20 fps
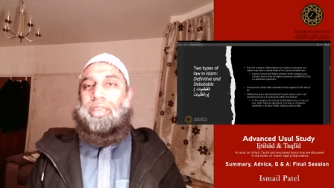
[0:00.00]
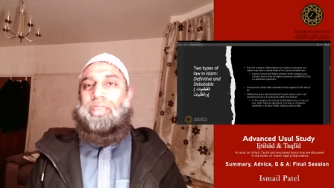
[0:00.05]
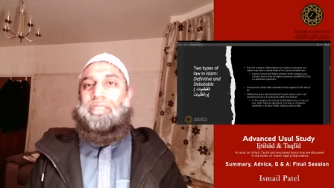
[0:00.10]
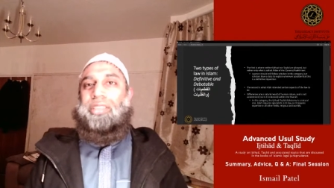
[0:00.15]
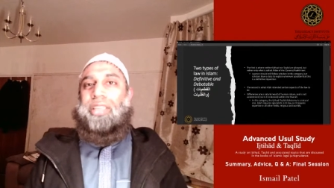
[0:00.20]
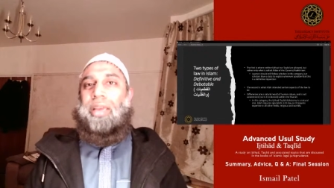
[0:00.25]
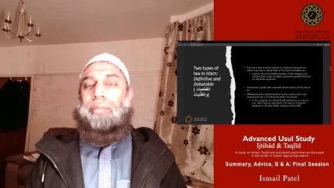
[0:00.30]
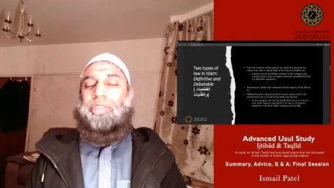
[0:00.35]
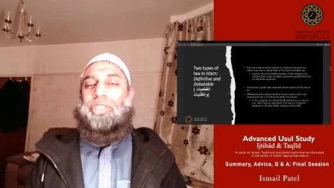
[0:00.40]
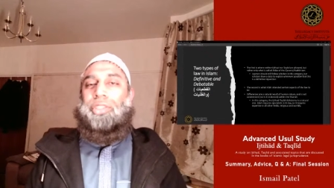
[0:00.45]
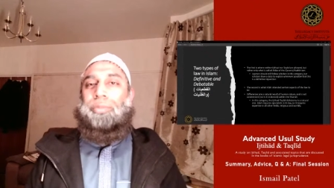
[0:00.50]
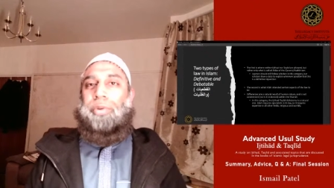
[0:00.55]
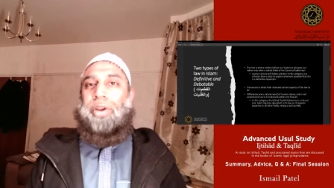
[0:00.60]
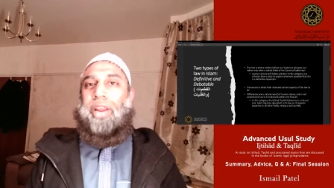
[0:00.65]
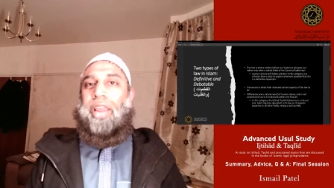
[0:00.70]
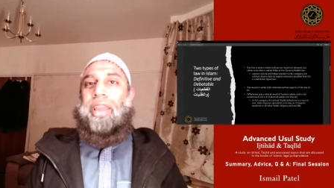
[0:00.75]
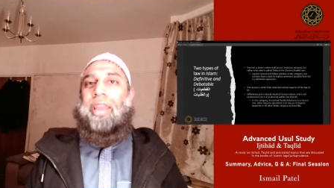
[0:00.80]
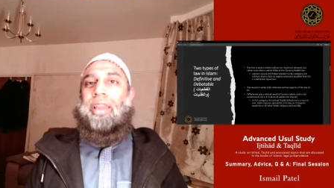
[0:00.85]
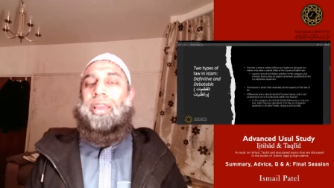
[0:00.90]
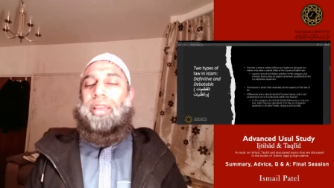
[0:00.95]
Establish
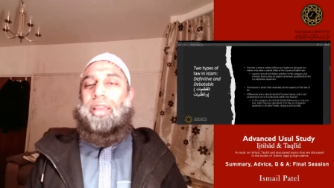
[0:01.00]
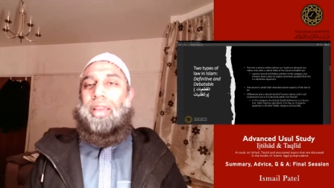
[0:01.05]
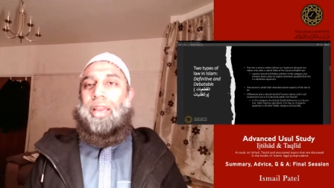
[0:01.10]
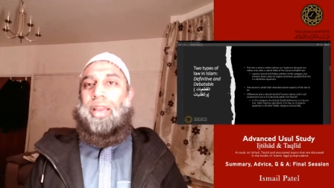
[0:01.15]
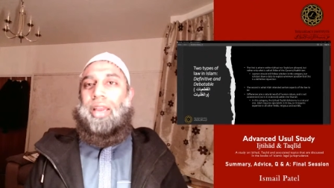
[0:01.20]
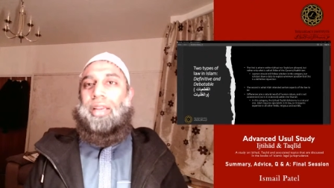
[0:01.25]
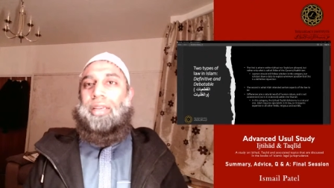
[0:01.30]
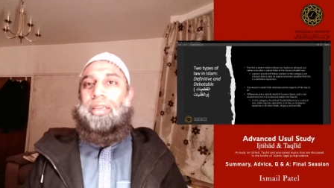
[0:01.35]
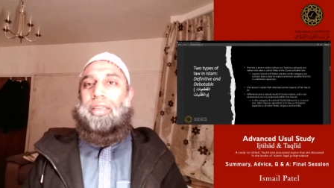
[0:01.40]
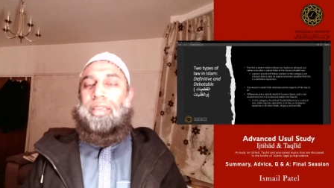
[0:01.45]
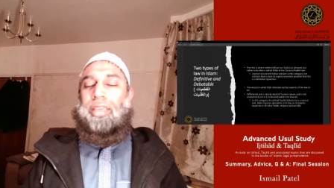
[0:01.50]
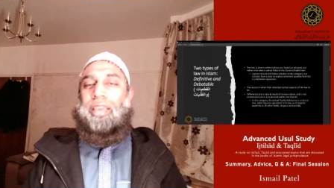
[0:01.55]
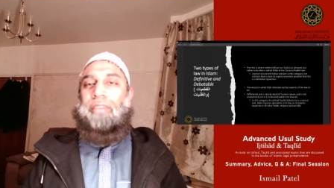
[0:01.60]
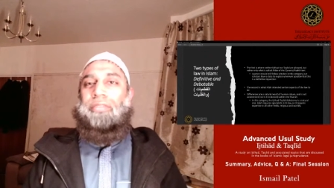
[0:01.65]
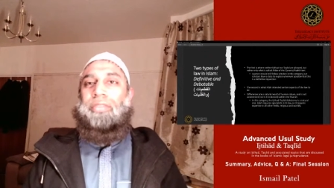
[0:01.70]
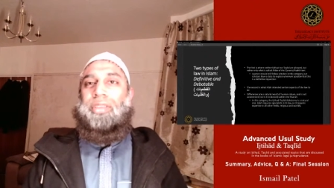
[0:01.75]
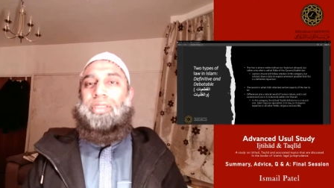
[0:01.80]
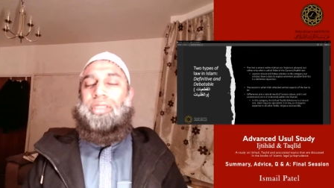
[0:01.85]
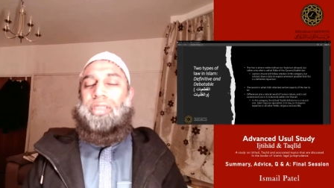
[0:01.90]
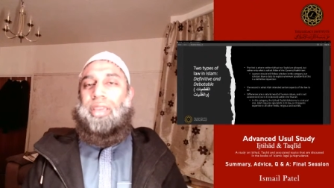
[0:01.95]
prayer and
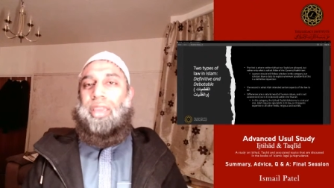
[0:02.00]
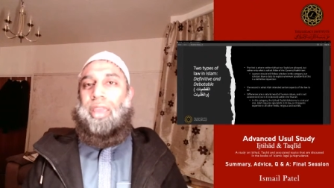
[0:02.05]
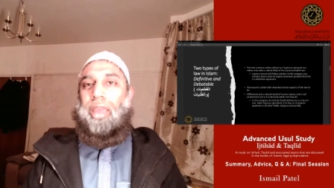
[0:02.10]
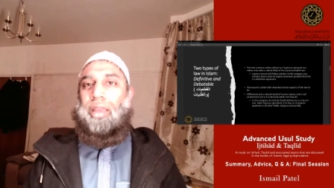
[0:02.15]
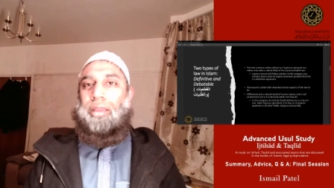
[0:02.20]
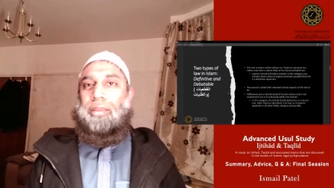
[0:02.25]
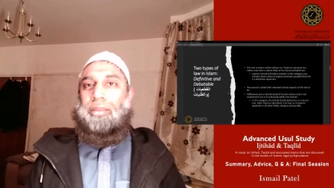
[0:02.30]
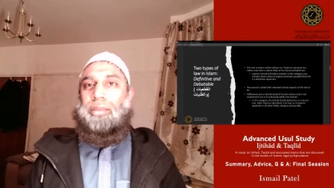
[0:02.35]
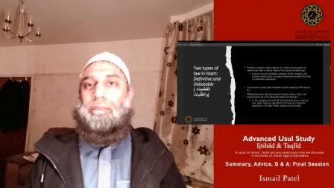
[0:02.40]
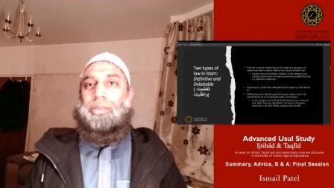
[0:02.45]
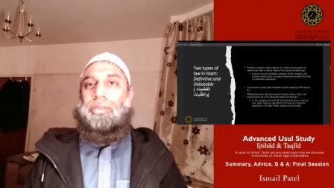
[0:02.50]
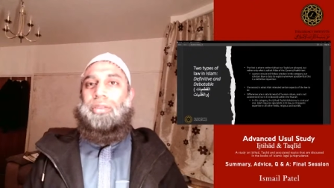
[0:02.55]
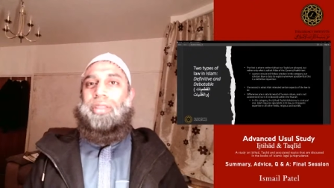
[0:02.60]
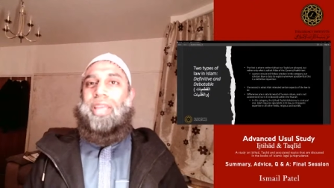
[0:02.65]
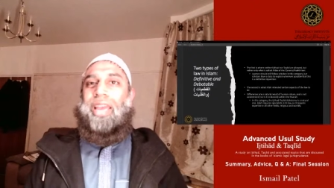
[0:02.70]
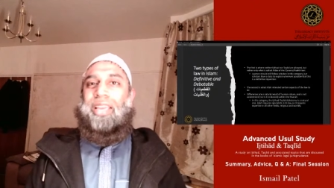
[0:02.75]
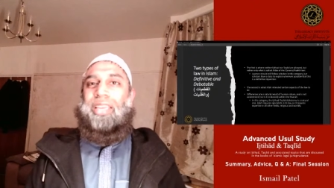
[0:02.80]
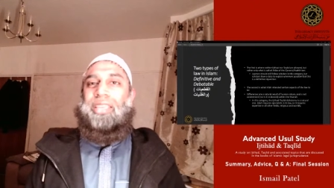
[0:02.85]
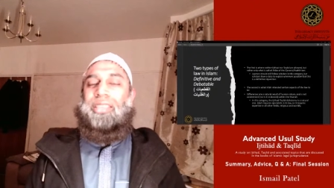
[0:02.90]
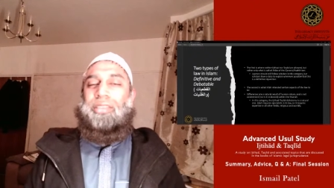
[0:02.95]
give zakah. So
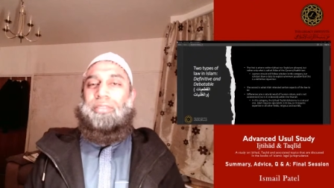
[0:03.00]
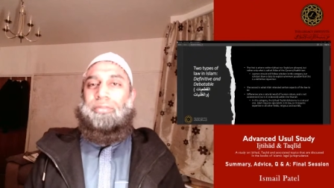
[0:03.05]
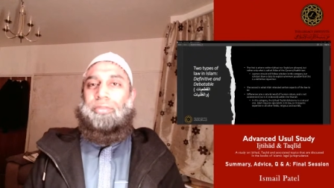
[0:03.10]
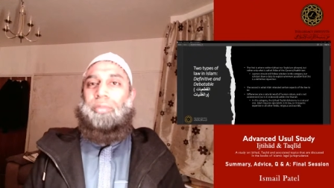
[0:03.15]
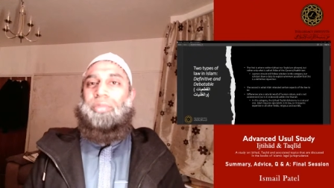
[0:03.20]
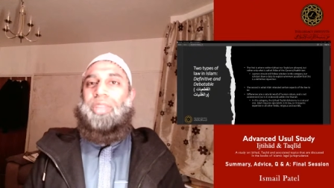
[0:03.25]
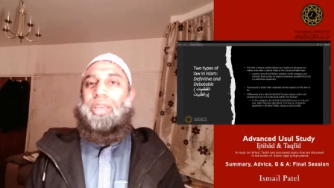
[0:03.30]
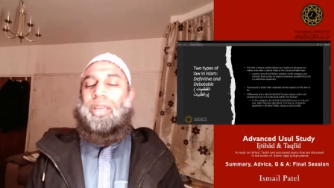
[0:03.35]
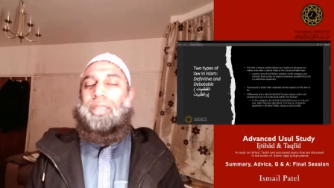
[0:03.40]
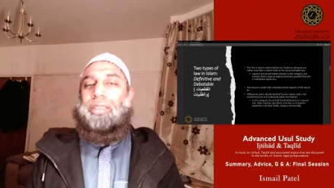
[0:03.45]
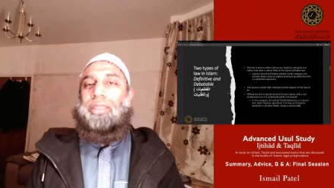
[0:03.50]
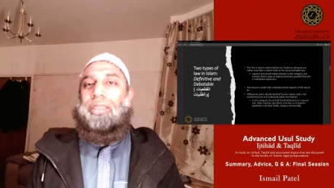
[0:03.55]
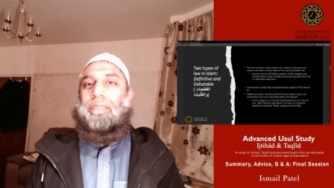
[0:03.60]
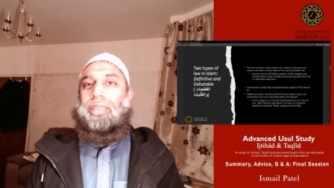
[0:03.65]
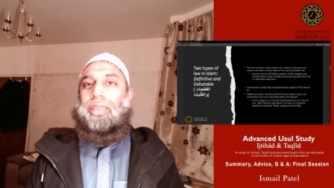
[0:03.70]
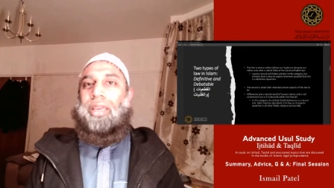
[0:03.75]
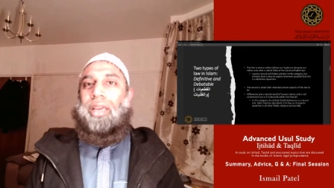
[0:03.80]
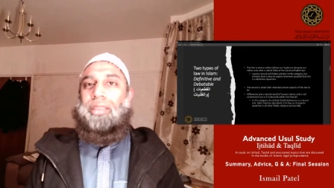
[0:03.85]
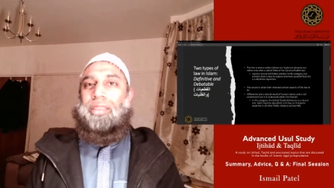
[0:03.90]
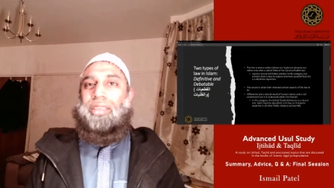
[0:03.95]
that is from the
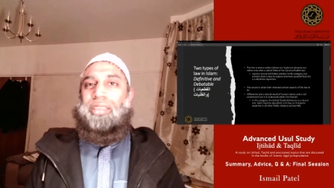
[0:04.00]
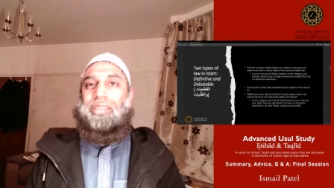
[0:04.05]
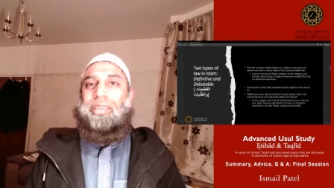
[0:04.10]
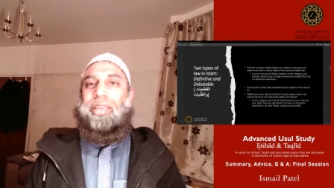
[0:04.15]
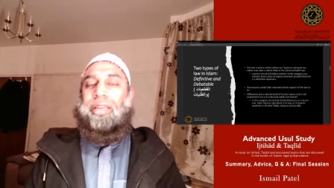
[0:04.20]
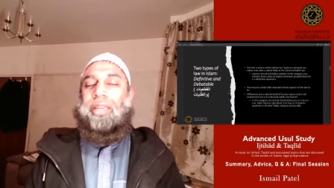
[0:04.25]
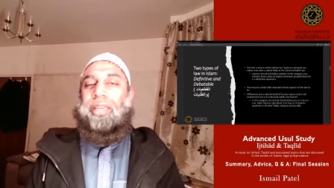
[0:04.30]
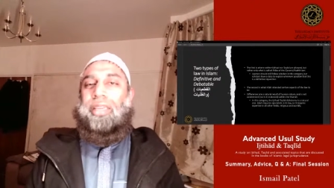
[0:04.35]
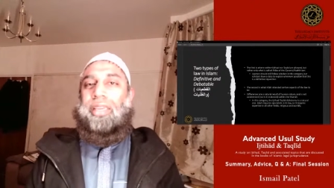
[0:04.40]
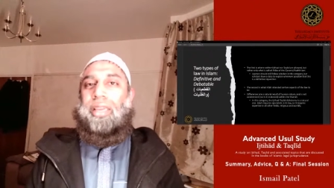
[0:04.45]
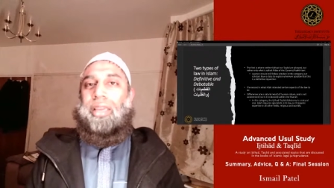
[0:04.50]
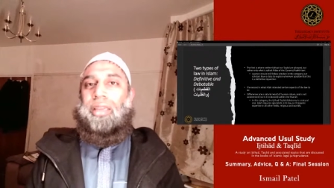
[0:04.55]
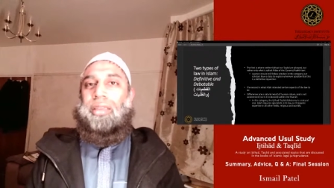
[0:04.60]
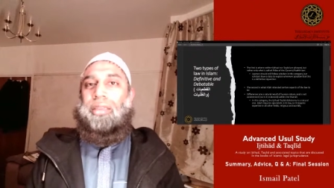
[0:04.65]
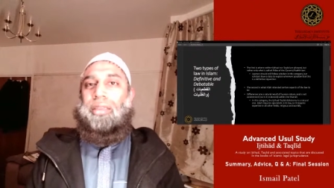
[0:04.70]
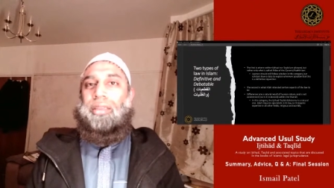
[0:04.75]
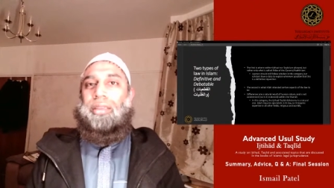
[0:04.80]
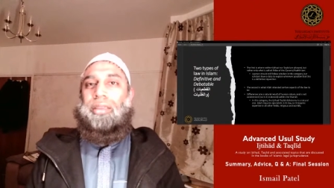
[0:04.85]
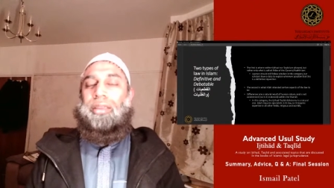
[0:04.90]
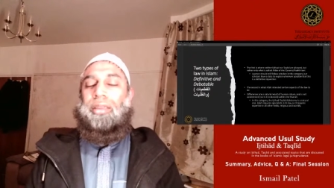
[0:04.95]
qat'iyat. It's clear.